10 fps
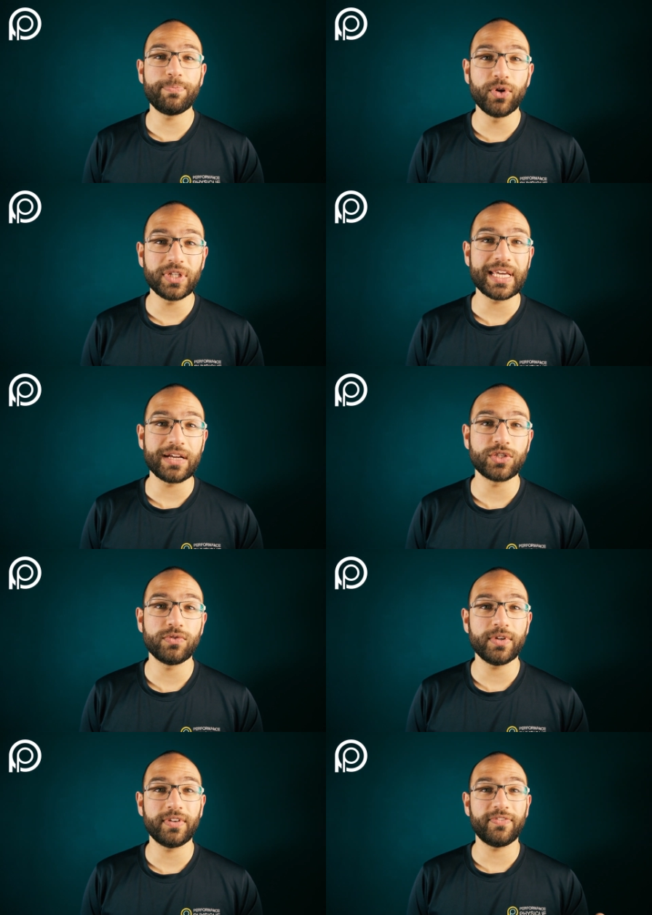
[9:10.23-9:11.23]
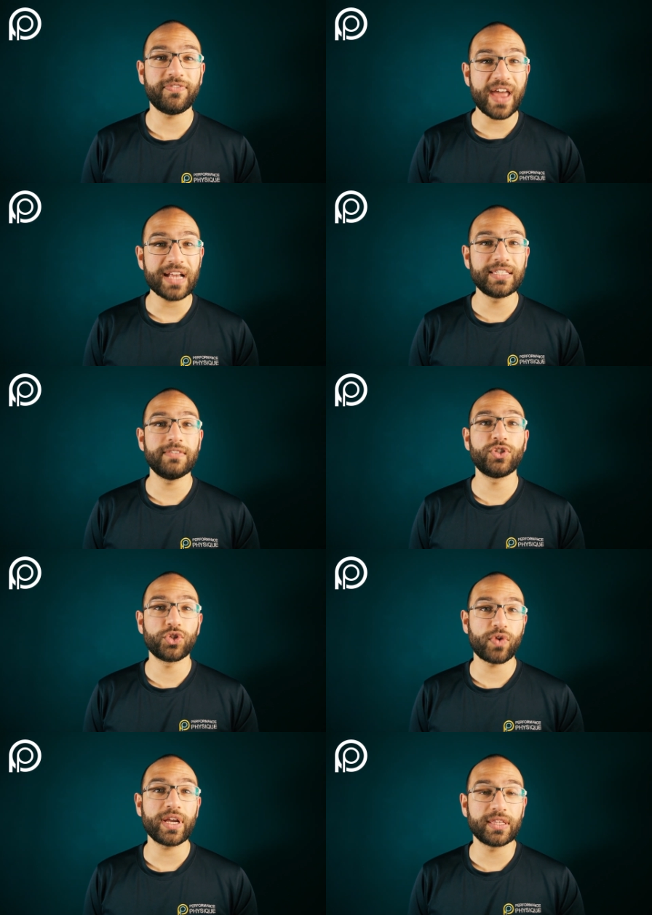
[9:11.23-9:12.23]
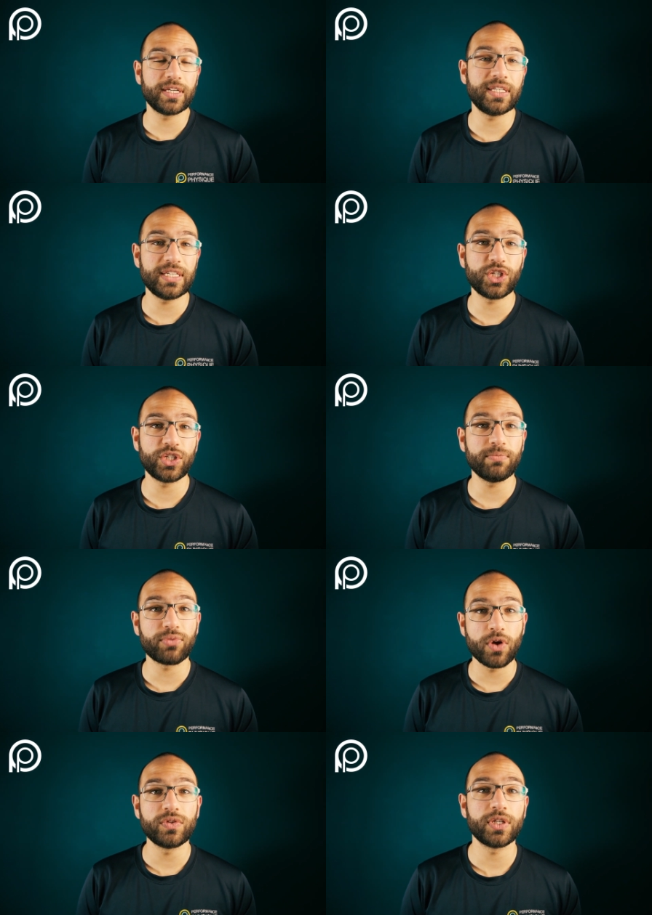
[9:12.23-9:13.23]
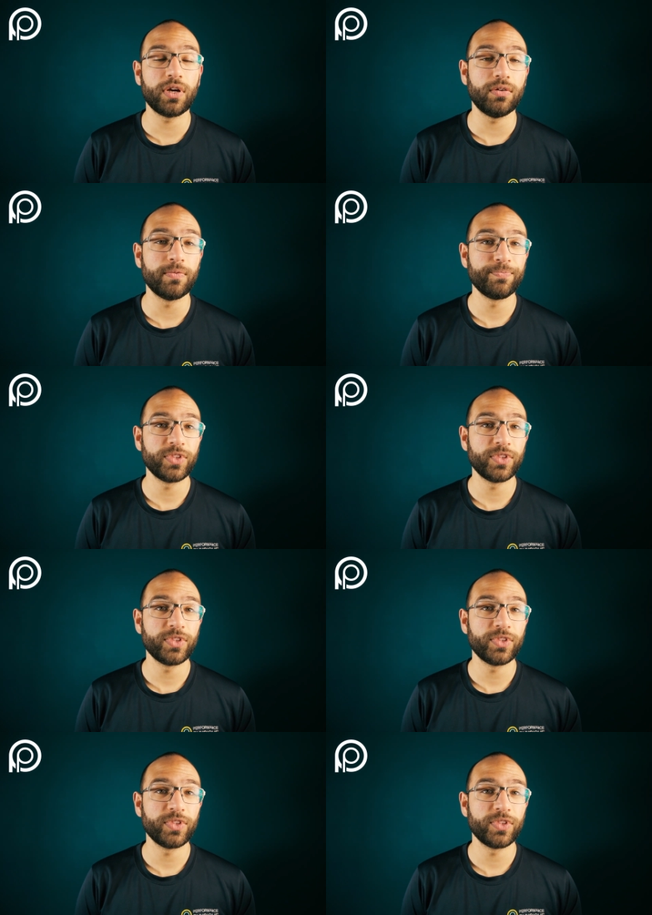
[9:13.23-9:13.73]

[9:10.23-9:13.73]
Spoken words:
put down to an effective strength and conditioning protocol.